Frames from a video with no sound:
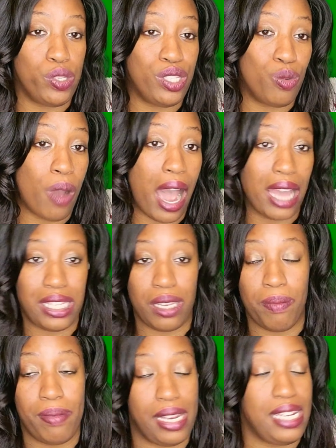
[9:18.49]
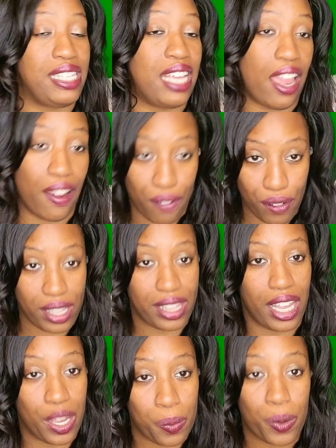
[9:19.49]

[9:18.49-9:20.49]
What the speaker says: to automate everything.